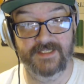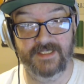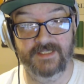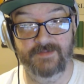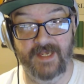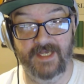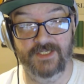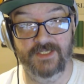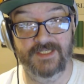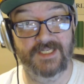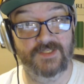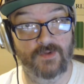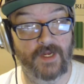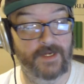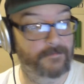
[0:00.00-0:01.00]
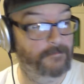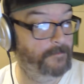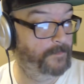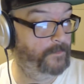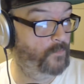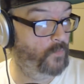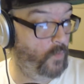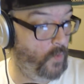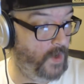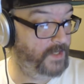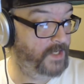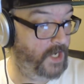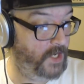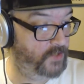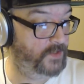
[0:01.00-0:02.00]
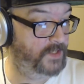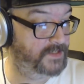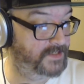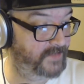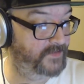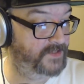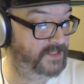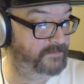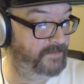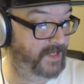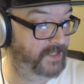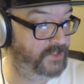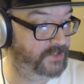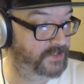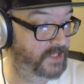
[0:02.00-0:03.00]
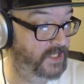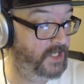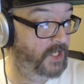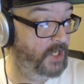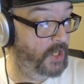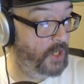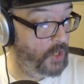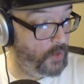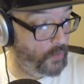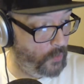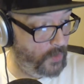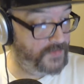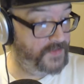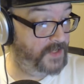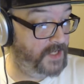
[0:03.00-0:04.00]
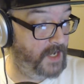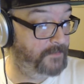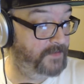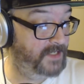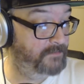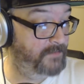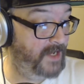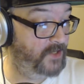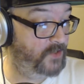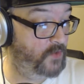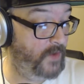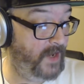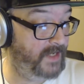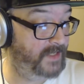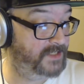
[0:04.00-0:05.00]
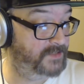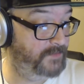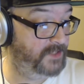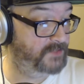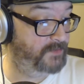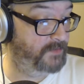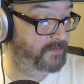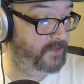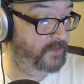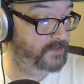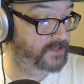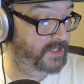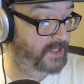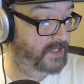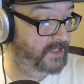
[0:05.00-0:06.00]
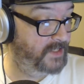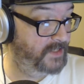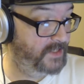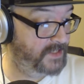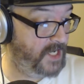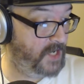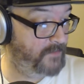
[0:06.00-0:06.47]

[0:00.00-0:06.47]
pages. That's right. 176 pages with accompanying medical and expungement bills. The entire